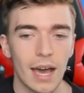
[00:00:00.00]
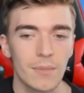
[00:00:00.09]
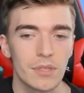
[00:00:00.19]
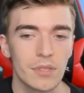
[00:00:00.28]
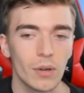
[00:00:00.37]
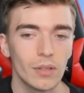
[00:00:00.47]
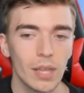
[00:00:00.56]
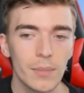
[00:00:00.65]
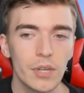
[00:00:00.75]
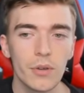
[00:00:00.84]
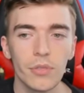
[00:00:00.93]
Um, so
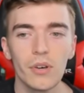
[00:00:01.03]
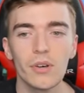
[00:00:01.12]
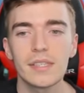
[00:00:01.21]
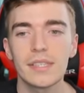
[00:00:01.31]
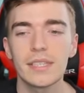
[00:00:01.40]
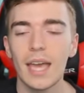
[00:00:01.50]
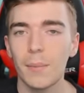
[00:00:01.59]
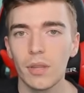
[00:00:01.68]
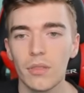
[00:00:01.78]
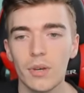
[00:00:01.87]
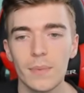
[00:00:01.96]
let me know your thoughts down
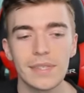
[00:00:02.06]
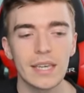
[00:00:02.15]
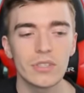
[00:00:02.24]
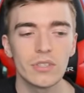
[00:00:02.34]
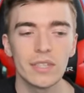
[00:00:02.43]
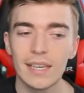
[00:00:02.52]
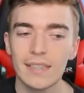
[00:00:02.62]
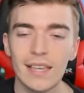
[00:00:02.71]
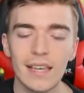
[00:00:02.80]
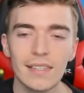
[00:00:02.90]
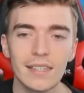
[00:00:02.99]
below in the comment section.
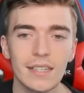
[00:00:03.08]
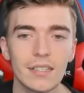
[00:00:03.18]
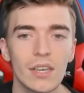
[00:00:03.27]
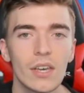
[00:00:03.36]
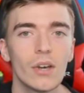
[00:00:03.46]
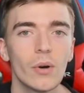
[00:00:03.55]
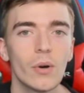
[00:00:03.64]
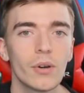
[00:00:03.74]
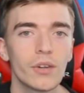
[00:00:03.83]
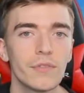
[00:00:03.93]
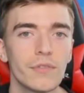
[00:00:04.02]
Excited
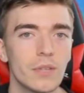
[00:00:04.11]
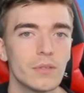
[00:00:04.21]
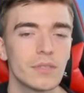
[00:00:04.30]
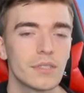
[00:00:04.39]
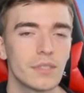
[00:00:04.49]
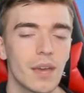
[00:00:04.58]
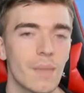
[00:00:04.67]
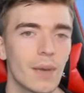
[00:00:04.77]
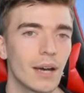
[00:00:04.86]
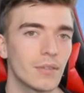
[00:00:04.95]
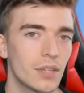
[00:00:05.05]
or confused
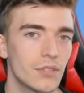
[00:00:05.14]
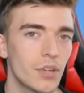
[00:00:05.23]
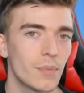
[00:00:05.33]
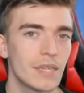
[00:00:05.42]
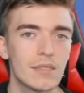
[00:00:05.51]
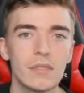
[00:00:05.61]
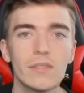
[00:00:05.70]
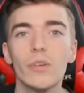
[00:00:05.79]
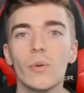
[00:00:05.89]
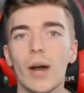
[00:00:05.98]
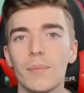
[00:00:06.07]
about Adopt Me's new